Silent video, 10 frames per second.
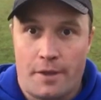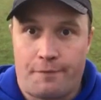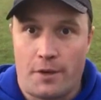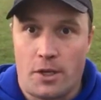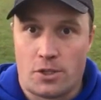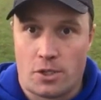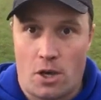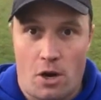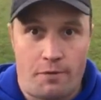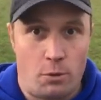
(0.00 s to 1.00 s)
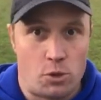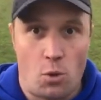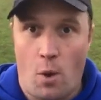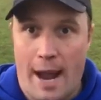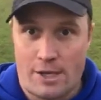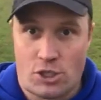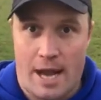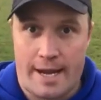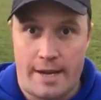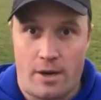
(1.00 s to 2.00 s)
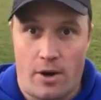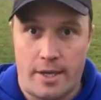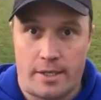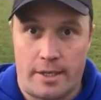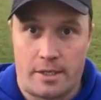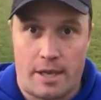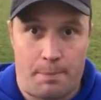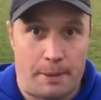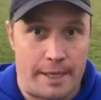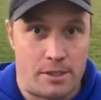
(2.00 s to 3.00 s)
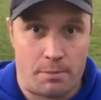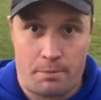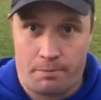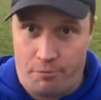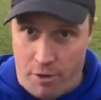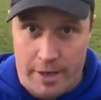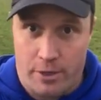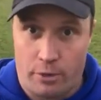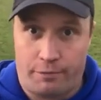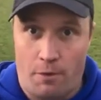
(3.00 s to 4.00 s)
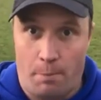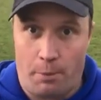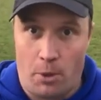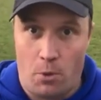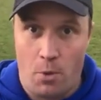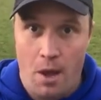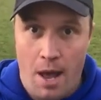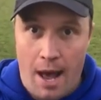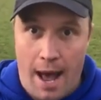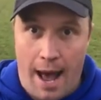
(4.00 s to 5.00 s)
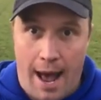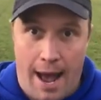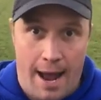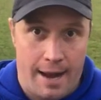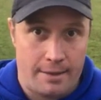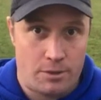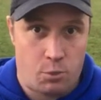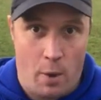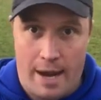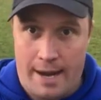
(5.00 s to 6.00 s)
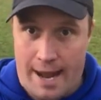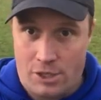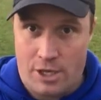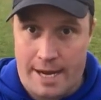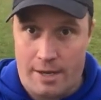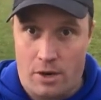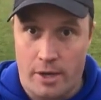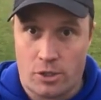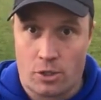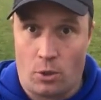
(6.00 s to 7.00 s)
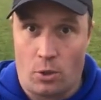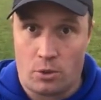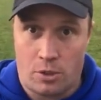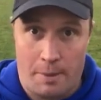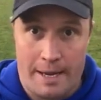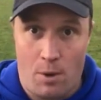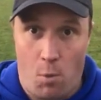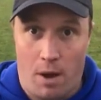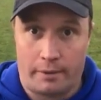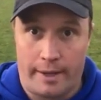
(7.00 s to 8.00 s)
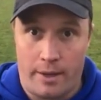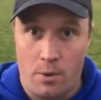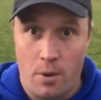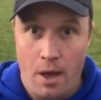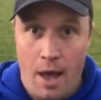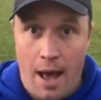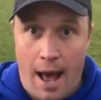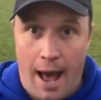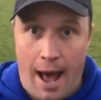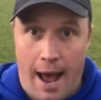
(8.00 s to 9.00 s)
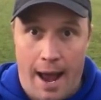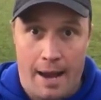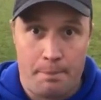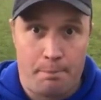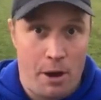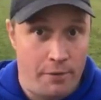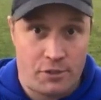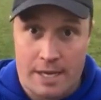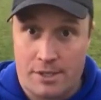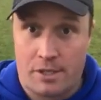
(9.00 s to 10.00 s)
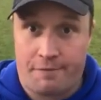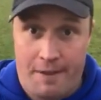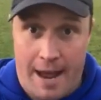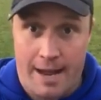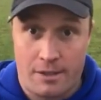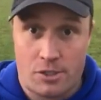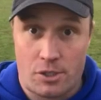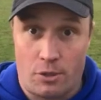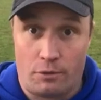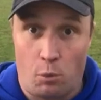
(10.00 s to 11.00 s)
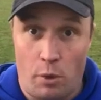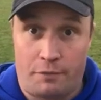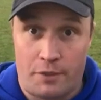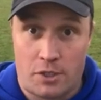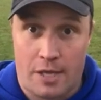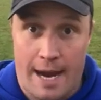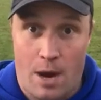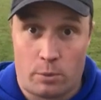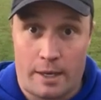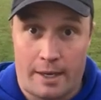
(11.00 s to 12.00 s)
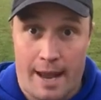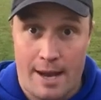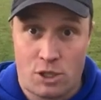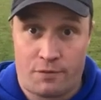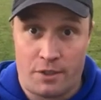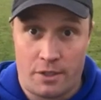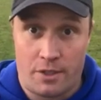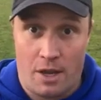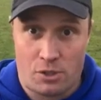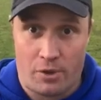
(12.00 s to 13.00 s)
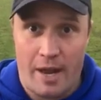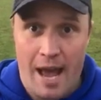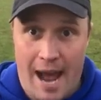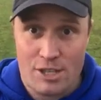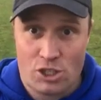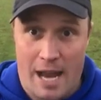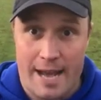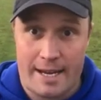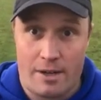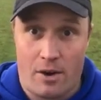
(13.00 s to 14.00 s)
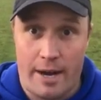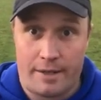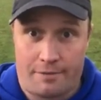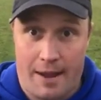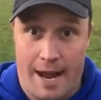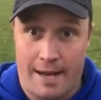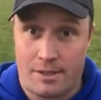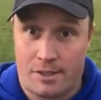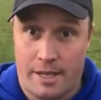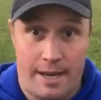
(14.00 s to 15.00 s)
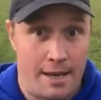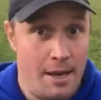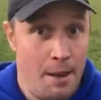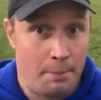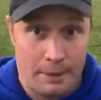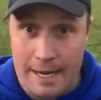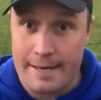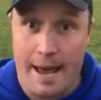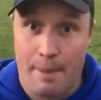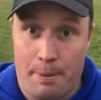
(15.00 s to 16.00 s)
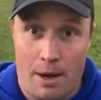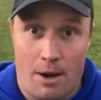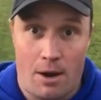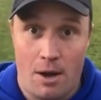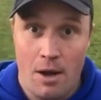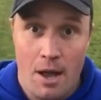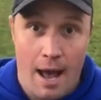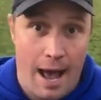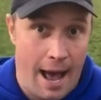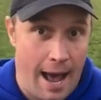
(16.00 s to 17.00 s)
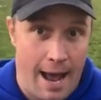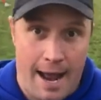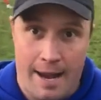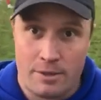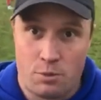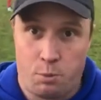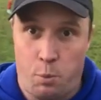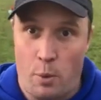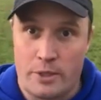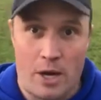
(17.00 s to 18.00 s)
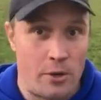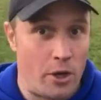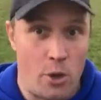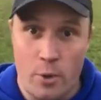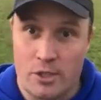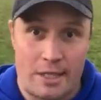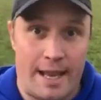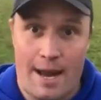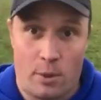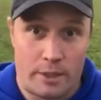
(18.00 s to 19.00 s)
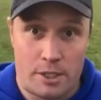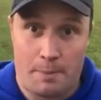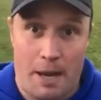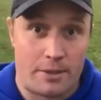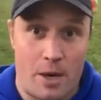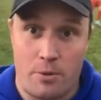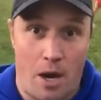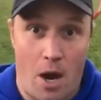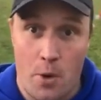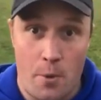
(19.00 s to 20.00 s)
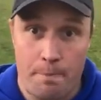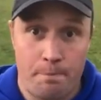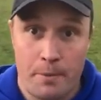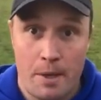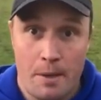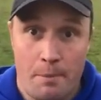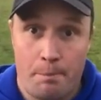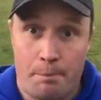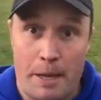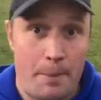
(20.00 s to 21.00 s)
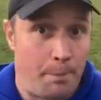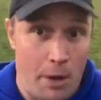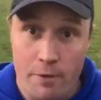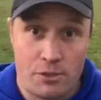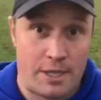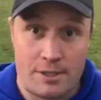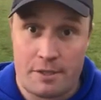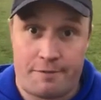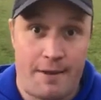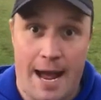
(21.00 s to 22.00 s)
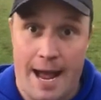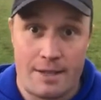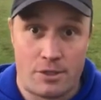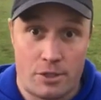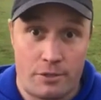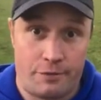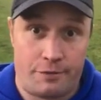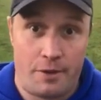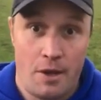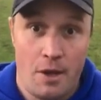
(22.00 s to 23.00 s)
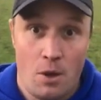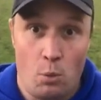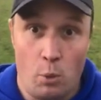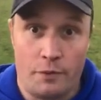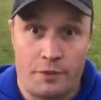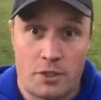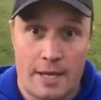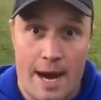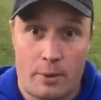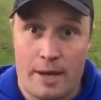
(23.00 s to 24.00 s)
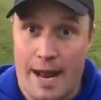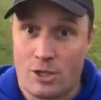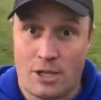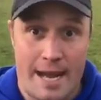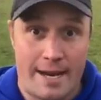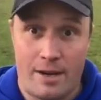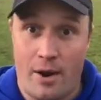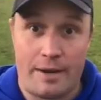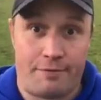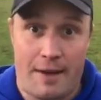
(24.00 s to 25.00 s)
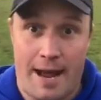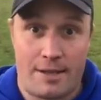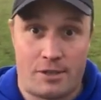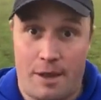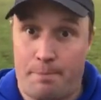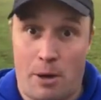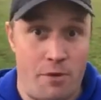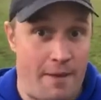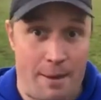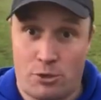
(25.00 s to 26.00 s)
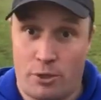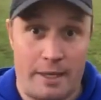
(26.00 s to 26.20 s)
first half, it was all hashtag United. They played some really good football. And when hashtag United scored to make it 1-0. And both sets of fans of Woodford Town and hashtag United fans, they played their part. And we don't know who's the loudest, but I don't know. But both sets of fans of Woodford Town and hashtag United fans. They're both absolutely